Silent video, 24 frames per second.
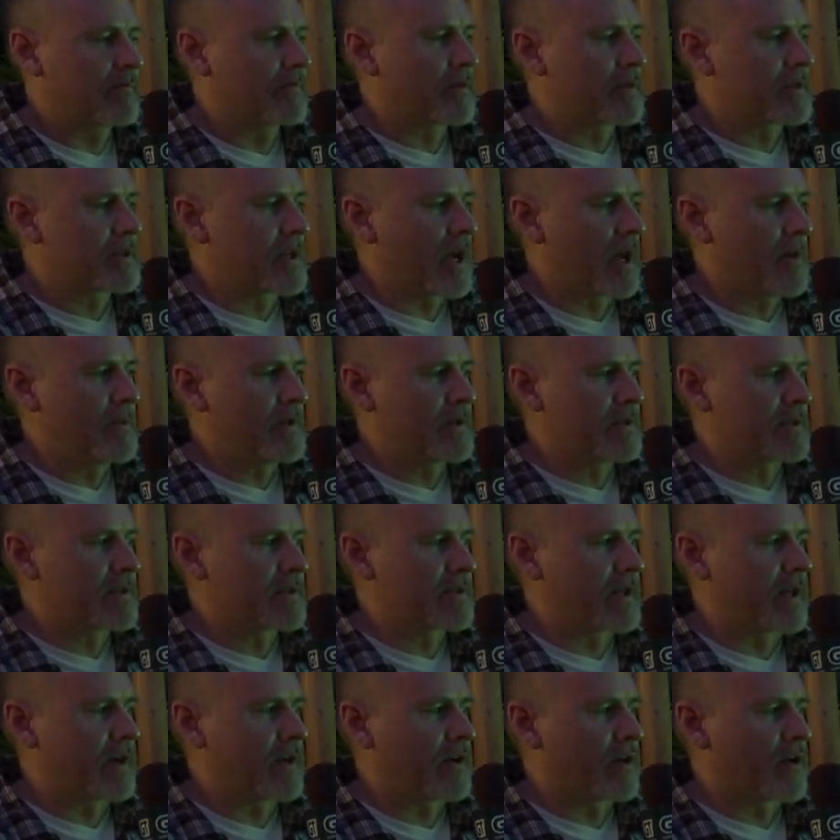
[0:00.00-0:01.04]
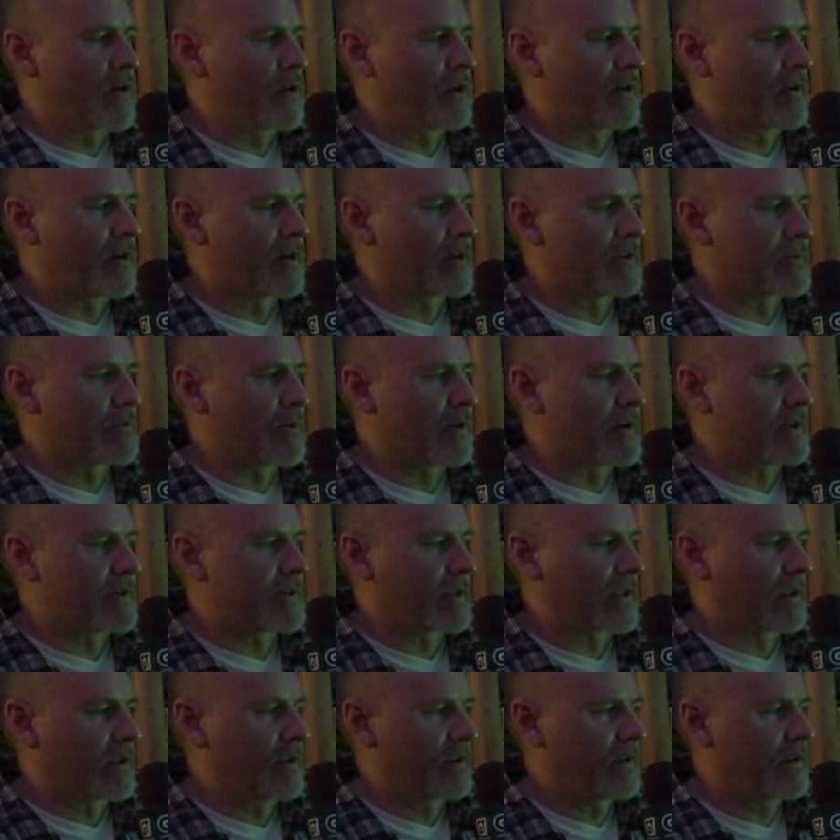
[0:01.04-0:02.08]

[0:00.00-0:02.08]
This time he's decided to go in guns blazing.